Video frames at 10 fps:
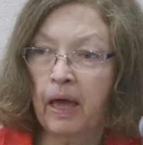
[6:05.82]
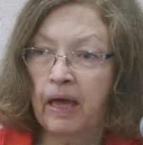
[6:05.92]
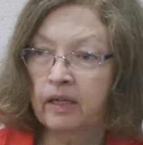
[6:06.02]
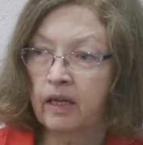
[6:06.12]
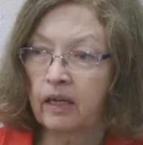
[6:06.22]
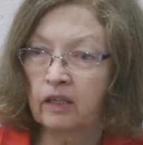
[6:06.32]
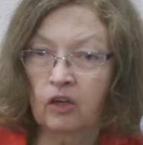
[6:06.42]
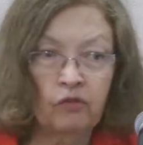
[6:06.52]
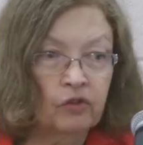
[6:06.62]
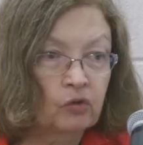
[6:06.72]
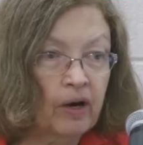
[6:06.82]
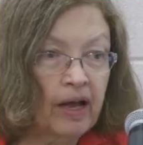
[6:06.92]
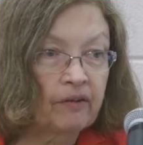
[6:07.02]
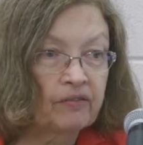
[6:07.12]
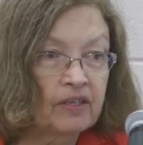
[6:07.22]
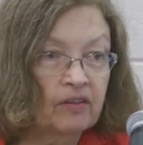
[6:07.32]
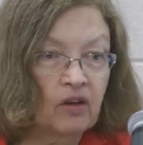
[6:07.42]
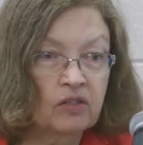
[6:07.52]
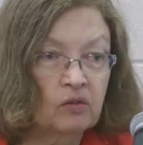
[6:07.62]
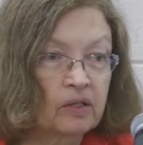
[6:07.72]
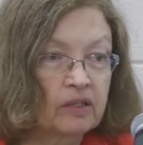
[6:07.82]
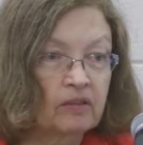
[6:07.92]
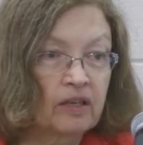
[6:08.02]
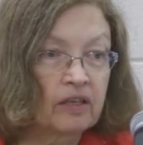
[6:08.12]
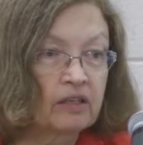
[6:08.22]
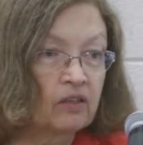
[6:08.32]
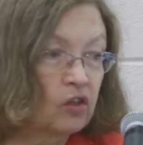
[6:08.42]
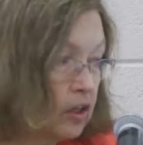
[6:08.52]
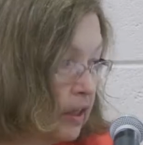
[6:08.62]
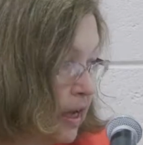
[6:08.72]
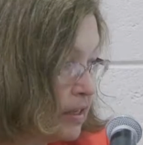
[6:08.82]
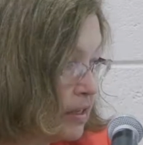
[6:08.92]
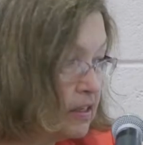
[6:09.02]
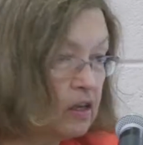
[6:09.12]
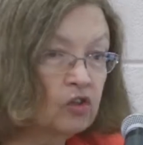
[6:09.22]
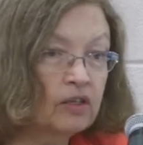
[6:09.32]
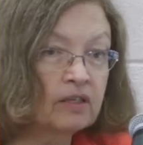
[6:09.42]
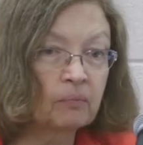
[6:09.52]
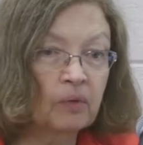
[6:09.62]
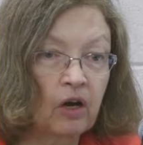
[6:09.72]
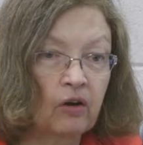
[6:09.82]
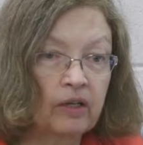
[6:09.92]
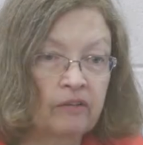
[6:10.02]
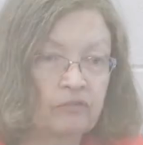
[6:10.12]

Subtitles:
banking and overdrafts and those sorts of things in your classes? So just some current